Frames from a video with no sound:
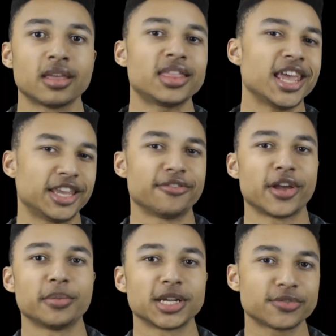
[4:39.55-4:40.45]
Thank you
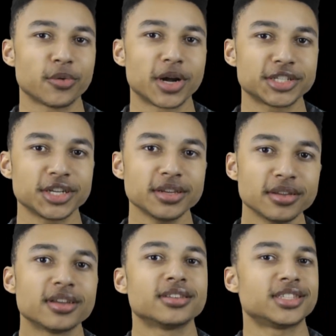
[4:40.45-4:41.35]
very much for watching,
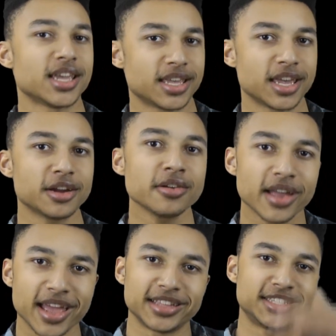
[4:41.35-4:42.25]
take care,
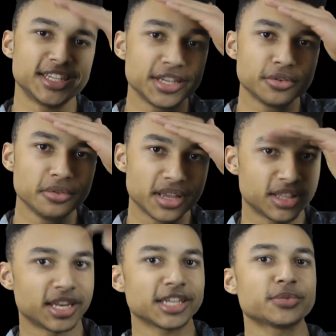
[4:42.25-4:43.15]
and see you in
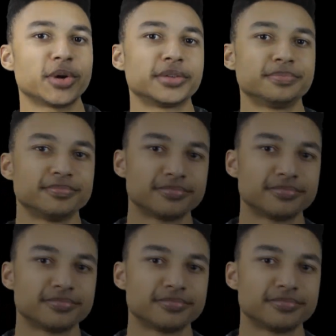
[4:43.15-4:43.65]
the next one.